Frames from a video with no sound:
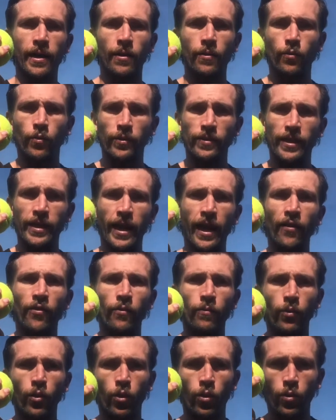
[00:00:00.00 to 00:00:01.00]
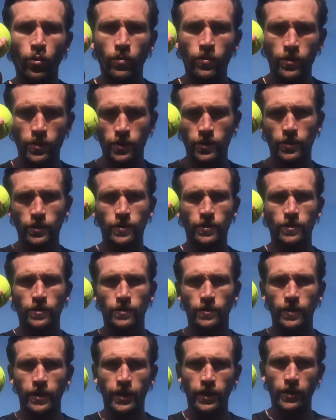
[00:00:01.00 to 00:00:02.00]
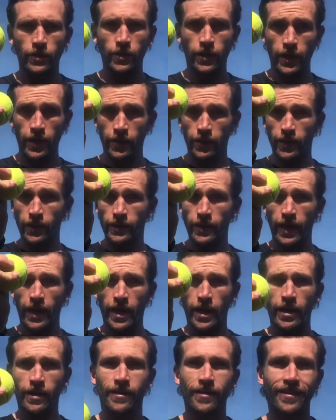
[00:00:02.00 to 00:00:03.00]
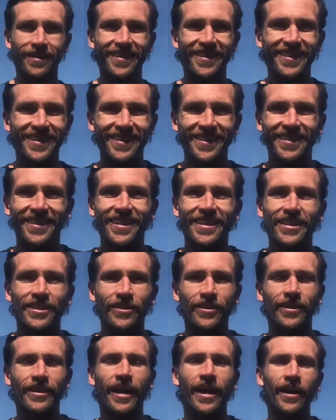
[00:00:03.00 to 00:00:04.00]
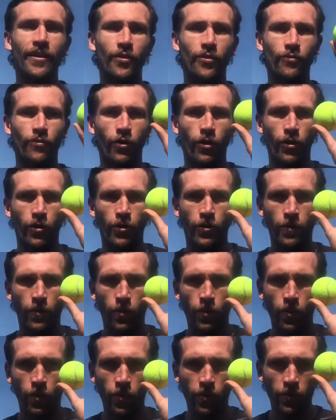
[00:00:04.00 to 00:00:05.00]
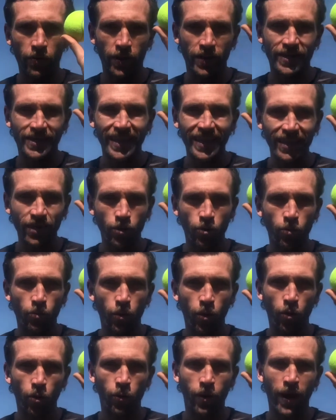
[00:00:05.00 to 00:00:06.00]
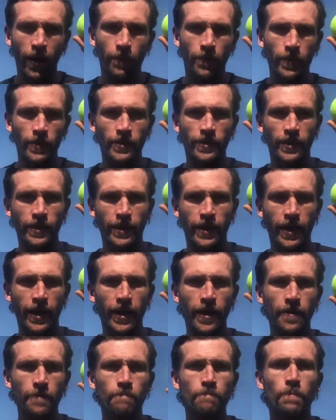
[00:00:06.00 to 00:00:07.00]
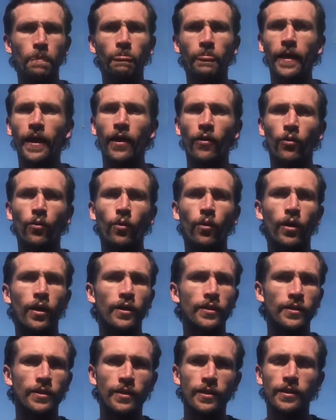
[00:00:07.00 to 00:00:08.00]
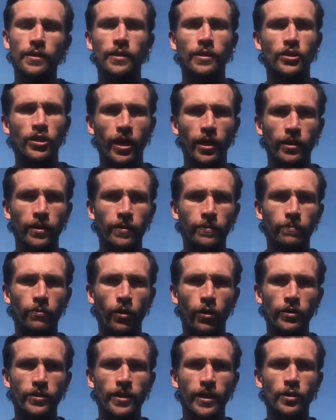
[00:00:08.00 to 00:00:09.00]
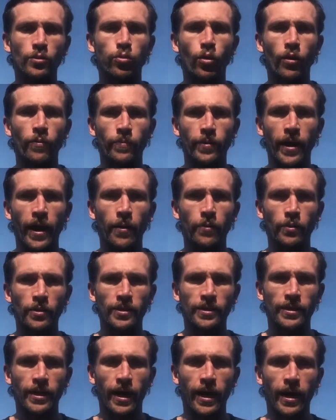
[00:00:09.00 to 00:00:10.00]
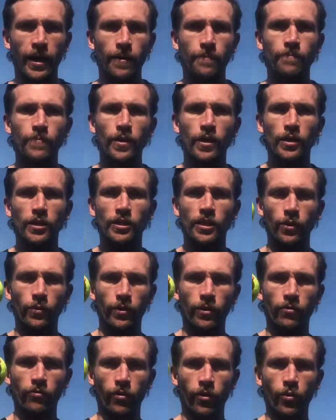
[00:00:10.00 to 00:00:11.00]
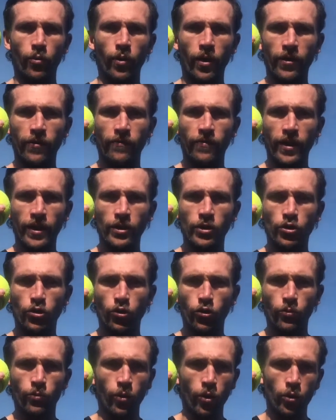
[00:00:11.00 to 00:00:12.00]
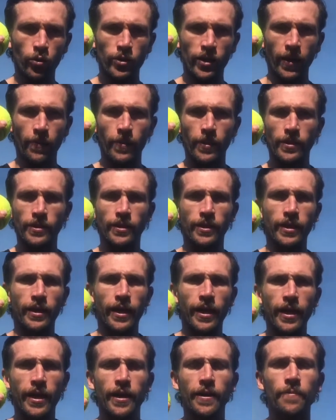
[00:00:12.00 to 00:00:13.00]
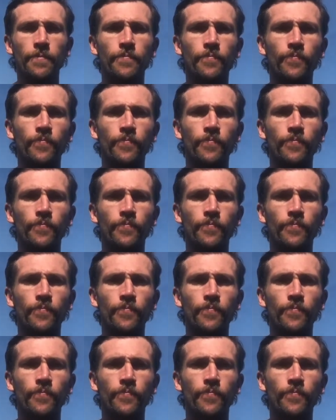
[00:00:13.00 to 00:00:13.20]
with the other ball in this hand. You can't throw the single ball up into the air, otherwise the juggling process won't be able to start. So we throw 1 of these 2 balls up into the air,